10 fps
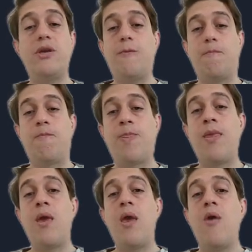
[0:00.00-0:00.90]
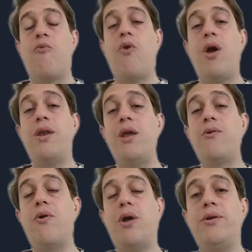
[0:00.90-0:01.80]
team. One
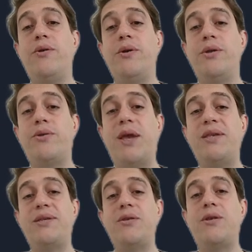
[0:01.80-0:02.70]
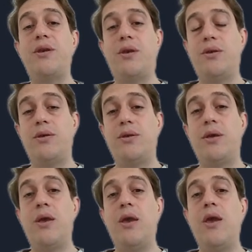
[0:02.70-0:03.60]
another interesting thing
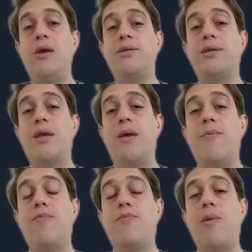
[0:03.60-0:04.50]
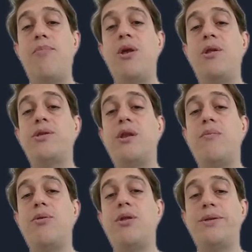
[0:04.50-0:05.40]
is the built-in
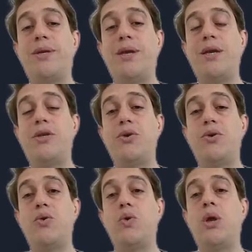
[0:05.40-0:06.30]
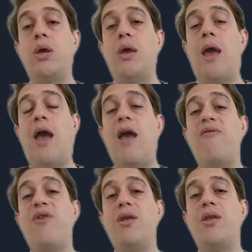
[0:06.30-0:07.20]
ability to
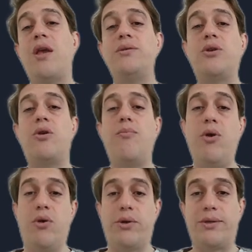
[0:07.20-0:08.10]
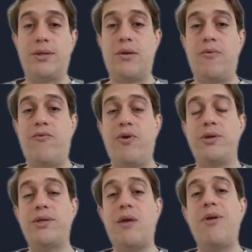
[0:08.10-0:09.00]
having tensor boards. For
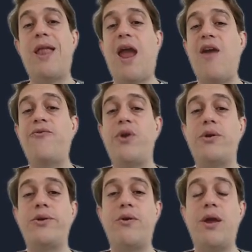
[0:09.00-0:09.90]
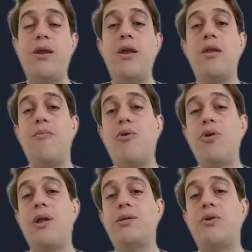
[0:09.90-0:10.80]
example, after training the
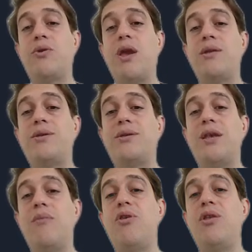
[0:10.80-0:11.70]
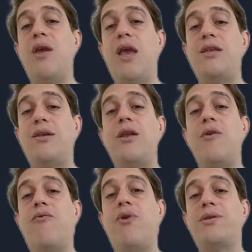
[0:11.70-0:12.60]
models, you can see
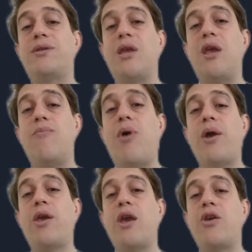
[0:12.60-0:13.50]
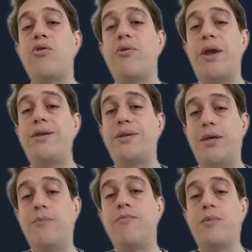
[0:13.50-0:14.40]
immediately what's the epoch
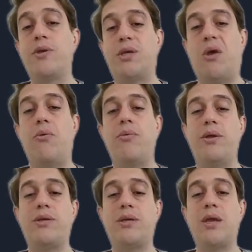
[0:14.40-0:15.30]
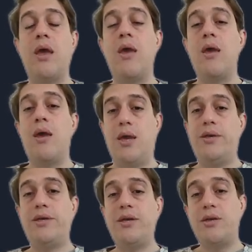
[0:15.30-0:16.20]
accuracy. So
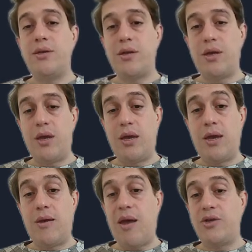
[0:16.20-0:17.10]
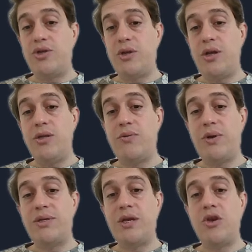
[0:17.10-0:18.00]
isn't it actually
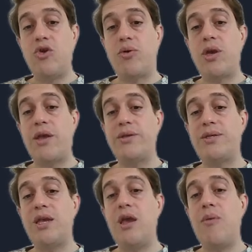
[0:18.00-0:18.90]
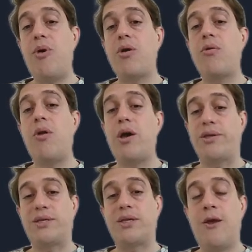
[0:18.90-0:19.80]
interesting? You can see epoch
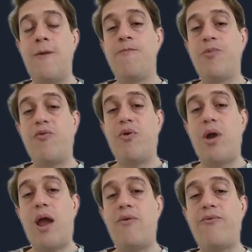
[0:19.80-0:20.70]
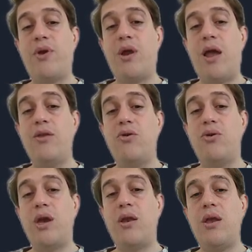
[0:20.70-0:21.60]
loss for after, and you
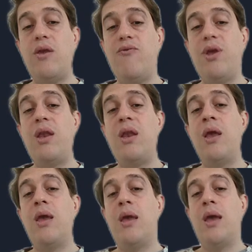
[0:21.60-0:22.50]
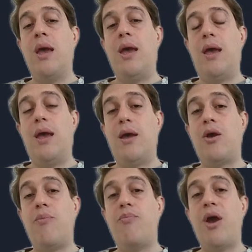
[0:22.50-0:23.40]
can even
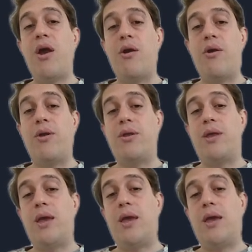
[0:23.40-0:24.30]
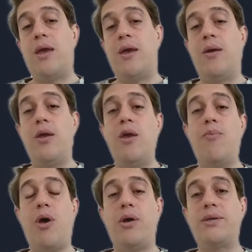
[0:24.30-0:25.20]
compare the
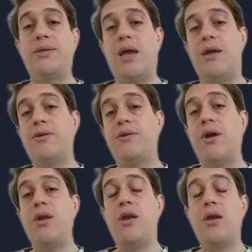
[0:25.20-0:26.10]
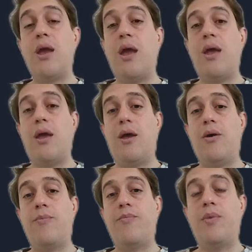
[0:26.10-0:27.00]
epochs and training
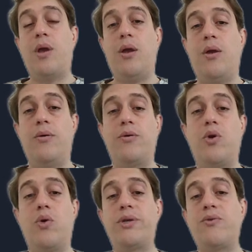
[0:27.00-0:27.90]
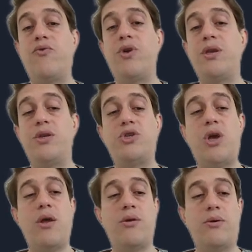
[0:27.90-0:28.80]
course with each
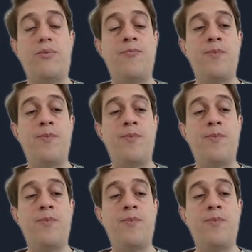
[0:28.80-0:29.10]
other.